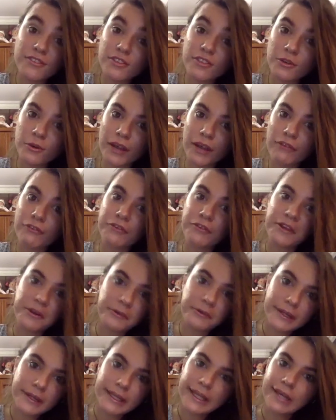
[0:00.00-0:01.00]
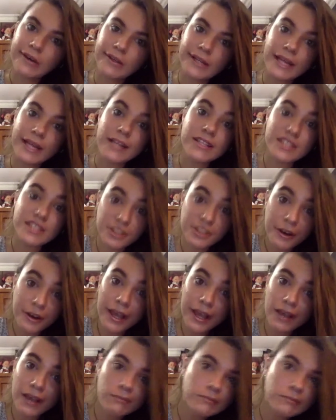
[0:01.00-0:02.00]
quite frequently on
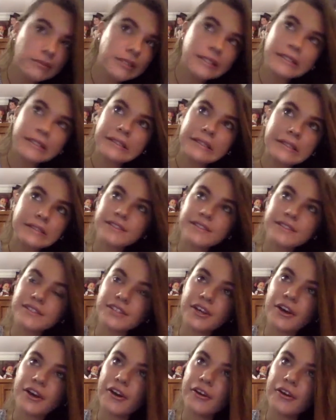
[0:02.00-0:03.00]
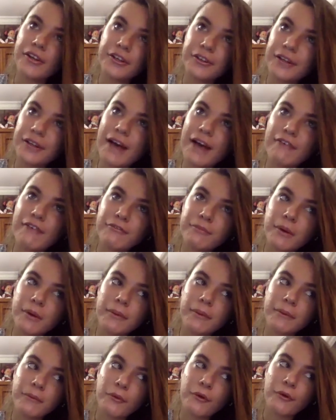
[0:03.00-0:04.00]
Instagram, so you'll have
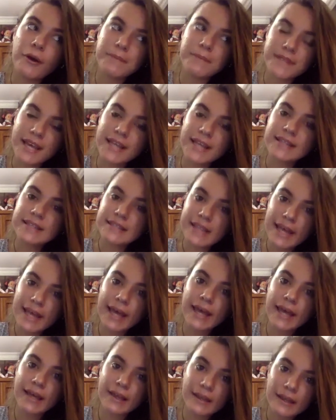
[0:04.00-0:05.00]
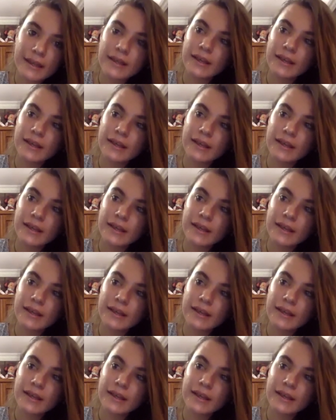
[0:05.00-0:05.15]
probably more updates there.